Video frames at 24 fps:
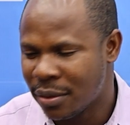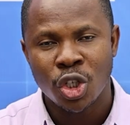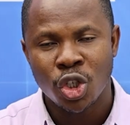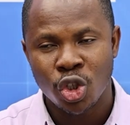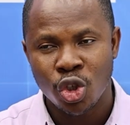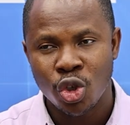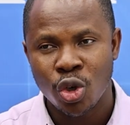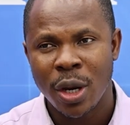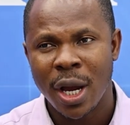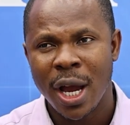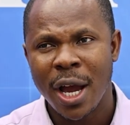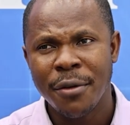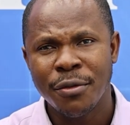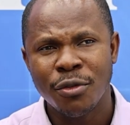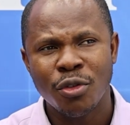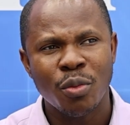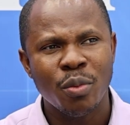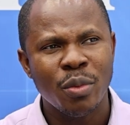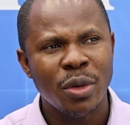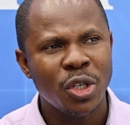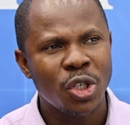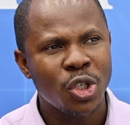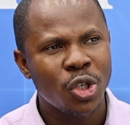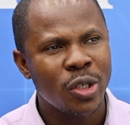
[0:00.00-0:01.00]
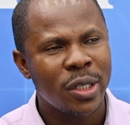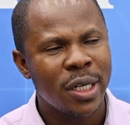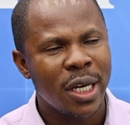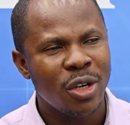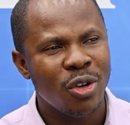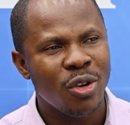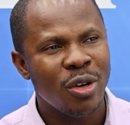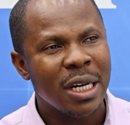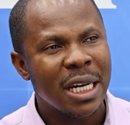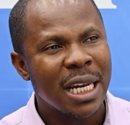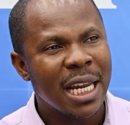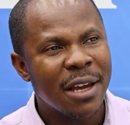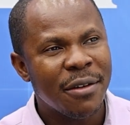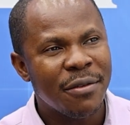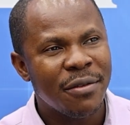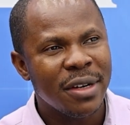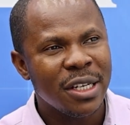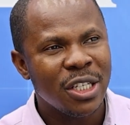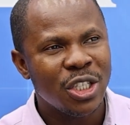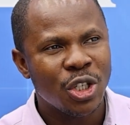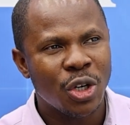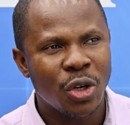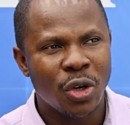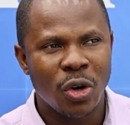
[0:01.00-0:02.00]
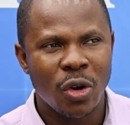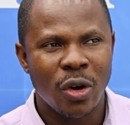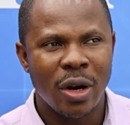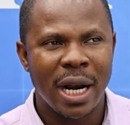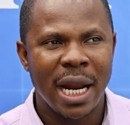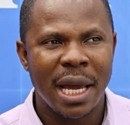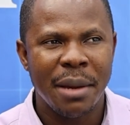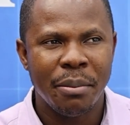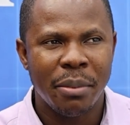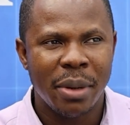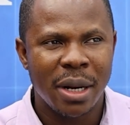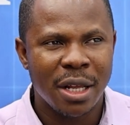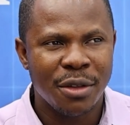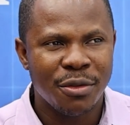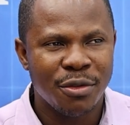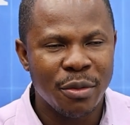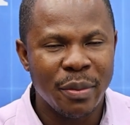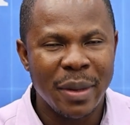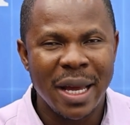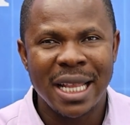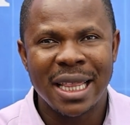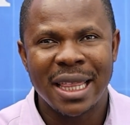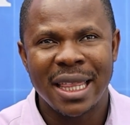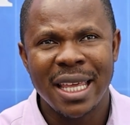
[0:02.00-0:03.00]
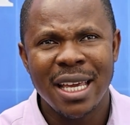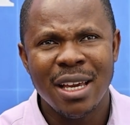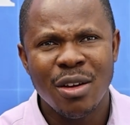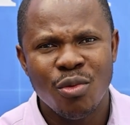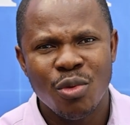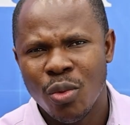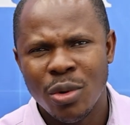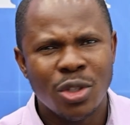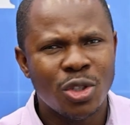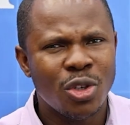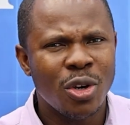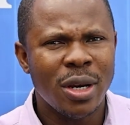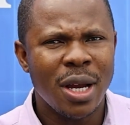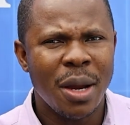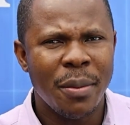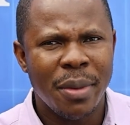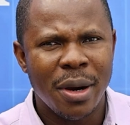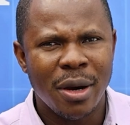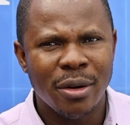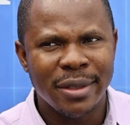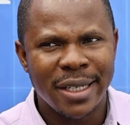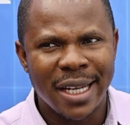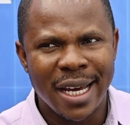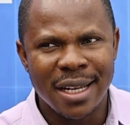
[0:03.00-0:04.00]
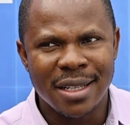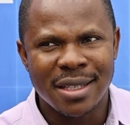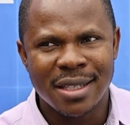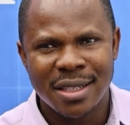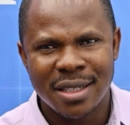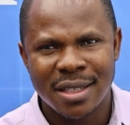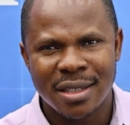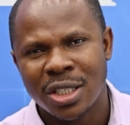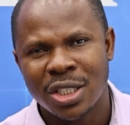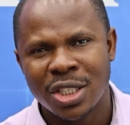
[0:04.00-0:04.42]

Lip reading: You have to make sure that you leverage on online platform. I think we'll talk about that.